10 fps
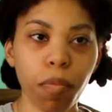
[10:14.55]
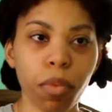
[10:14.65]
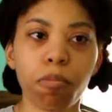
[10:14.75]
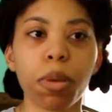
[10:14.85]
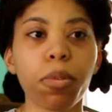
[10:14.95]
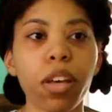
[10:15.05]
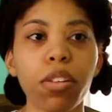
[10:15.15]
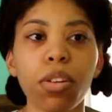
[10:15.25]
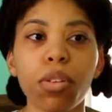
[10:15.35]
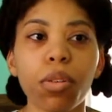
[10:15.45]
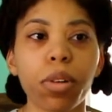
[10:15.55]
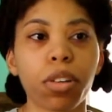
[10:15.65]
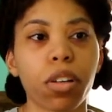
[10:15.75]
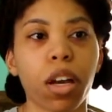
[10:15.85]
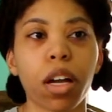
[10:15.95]
people that know the word
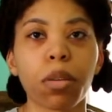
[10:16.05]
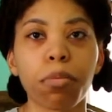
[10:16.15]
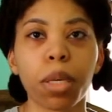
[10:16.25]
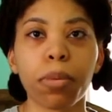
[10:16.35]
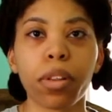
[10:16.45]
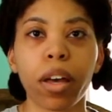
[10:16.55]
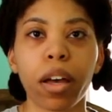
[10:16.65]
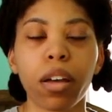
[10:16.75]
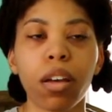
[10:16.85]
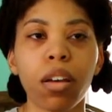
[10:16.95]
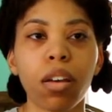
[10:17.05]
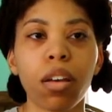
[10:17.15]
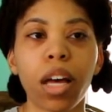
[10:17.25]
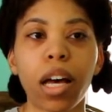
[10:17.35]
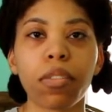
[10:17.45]
of God, and people that
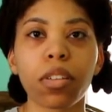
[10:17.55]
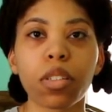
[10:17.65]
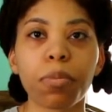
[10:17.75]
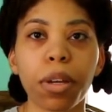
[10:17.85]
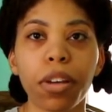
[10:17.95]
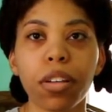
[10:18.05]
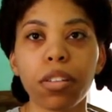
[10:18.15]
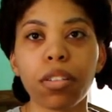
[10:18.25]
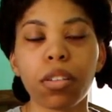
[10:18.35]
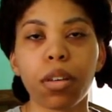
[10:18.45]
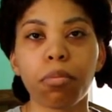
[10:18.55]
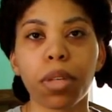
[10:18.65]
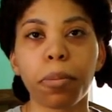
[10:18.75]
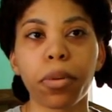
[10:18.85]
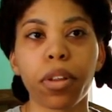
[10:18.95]
have experience, and
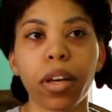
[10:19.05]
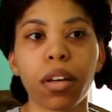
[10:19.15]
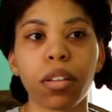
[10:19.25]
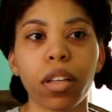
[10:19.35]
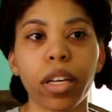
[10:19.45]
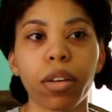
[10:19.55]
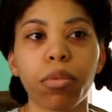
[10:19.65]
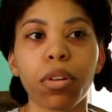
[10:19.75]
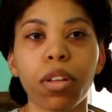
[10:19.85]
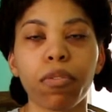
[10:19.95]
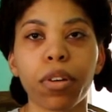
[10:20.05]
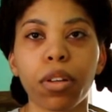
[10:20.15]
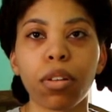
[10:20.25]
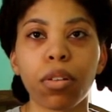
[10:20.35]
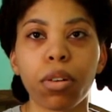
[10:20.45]
people that like really fear
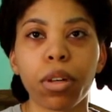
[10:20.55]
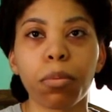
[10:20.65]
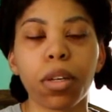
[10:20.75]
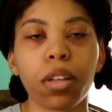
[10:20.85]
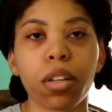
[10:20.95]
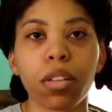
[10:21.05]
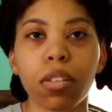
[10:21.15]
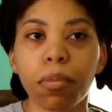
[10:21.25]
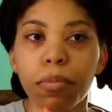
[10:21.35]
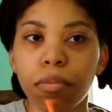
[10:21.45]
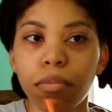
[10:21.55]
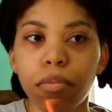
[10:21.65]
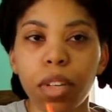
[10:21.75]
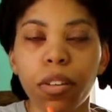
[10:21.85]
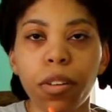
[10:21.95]
the Lord, because
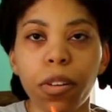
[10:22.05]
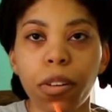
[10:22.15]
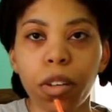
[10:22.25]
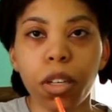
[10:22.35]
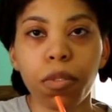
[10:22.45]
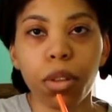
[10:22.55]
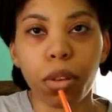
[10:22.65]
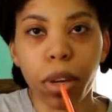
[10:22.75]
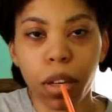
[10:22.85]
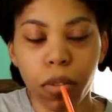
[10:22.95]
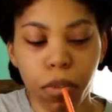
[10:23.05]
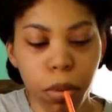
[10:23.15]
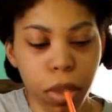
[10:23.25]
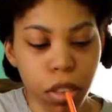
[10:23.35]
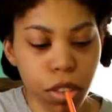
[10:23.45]
they're gonna give you the right
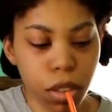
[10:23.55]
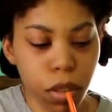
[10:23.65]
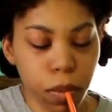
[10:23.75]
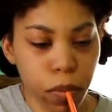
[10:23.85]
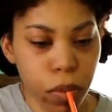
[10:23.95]
information.